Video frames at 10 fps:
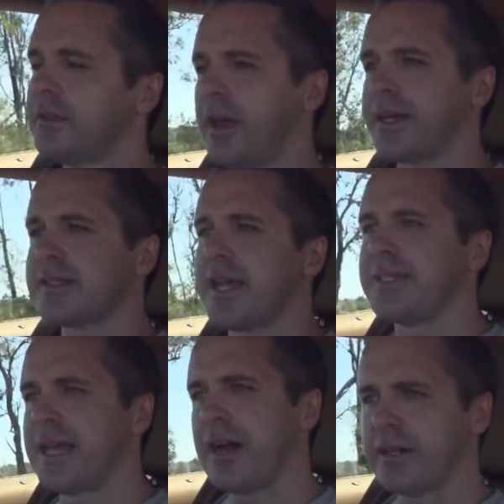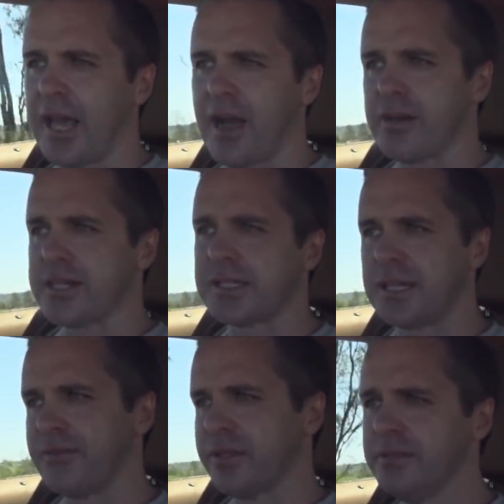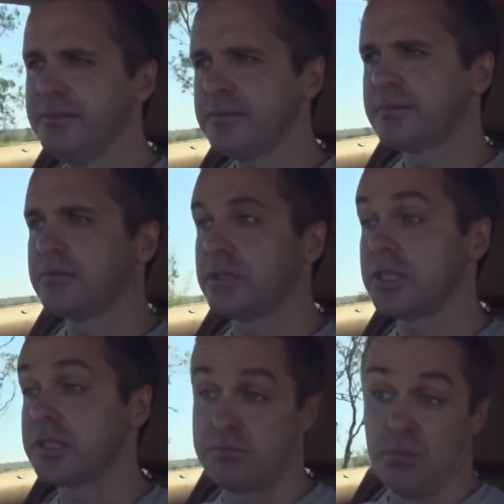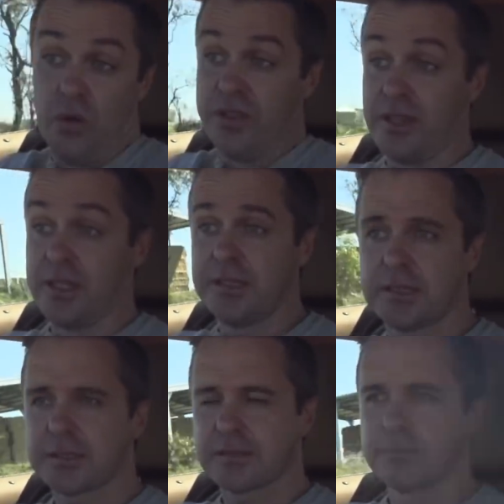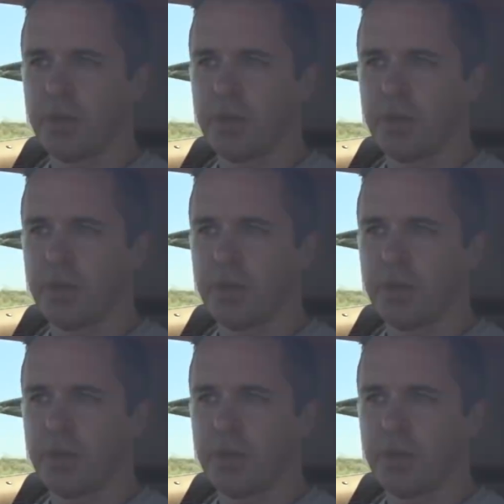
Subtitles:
like, say, an Audi RS7, which is more than this,